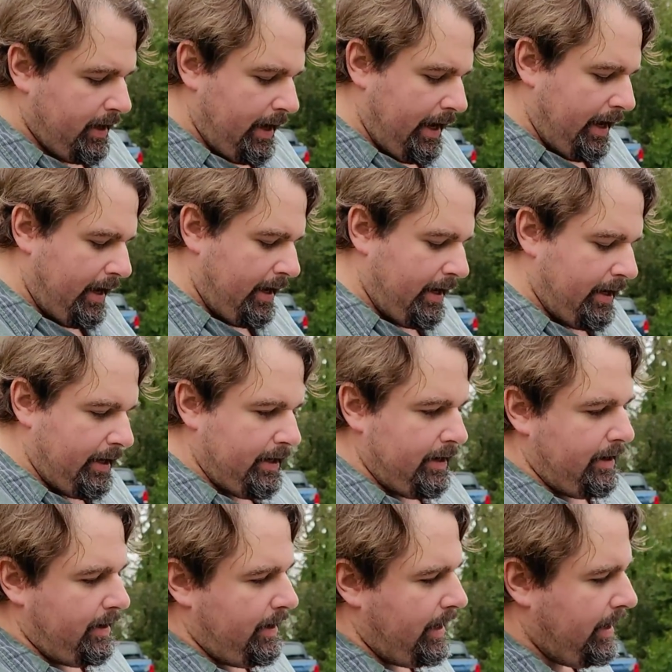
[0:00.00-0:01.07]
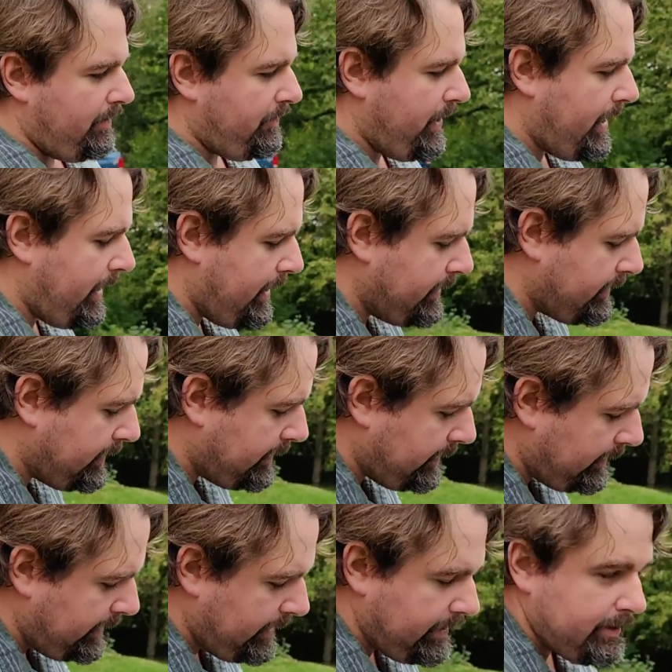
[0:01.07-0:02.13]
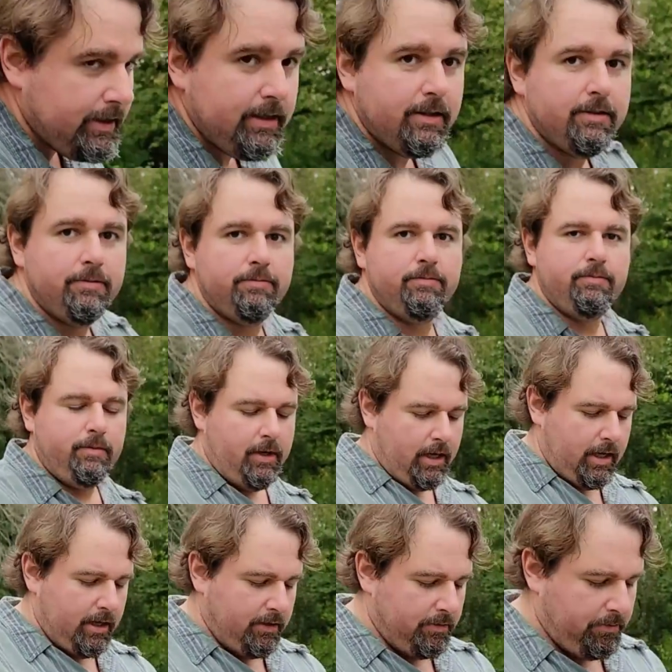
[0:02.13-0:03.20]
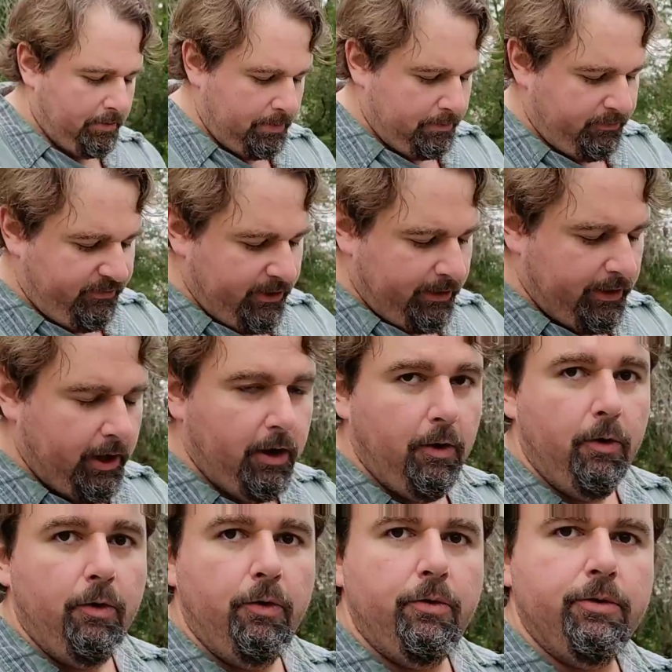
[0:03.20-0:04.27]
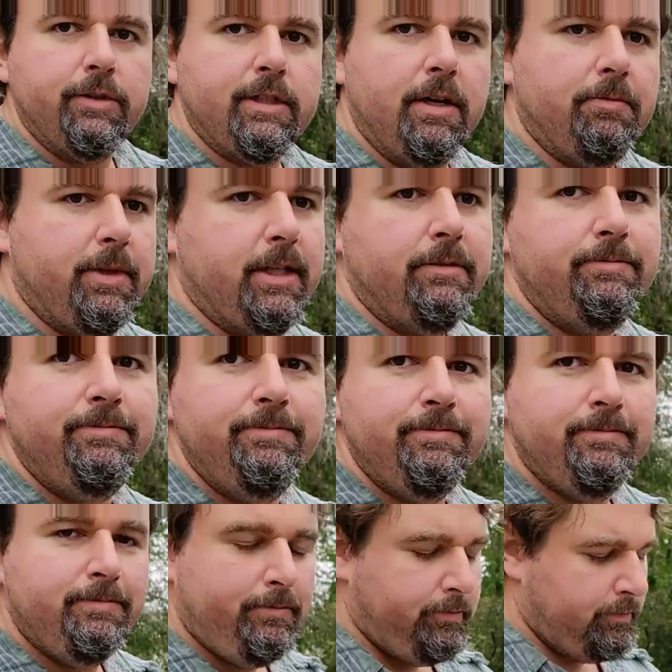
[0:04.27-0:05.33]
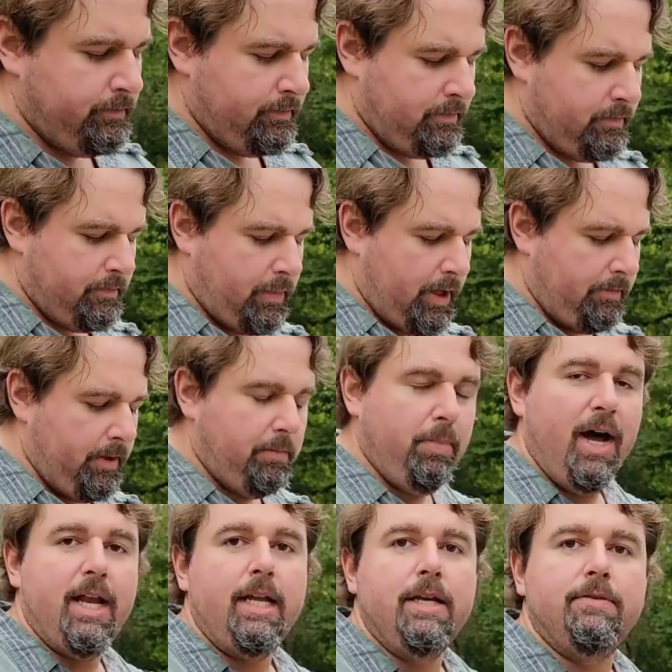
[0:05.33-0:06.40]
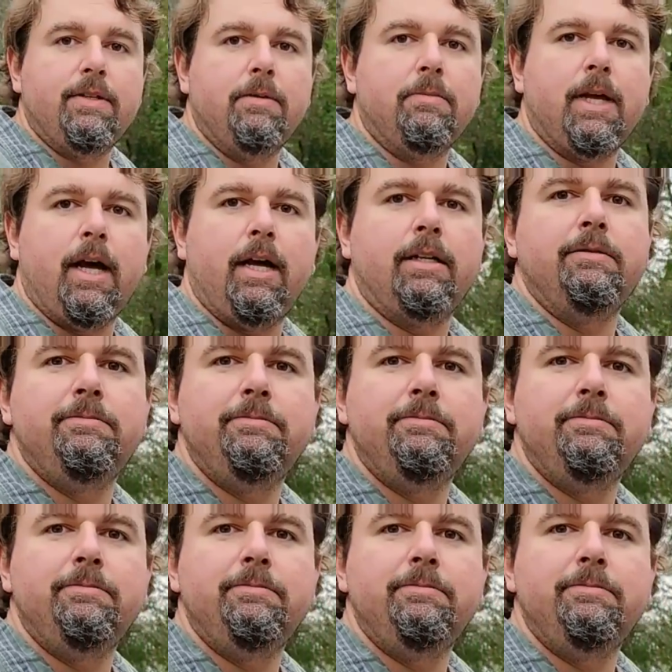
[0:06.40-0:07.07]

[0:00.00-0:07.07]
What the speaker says: And have that as a delete and fill the hole with something. Probably putty of some kind.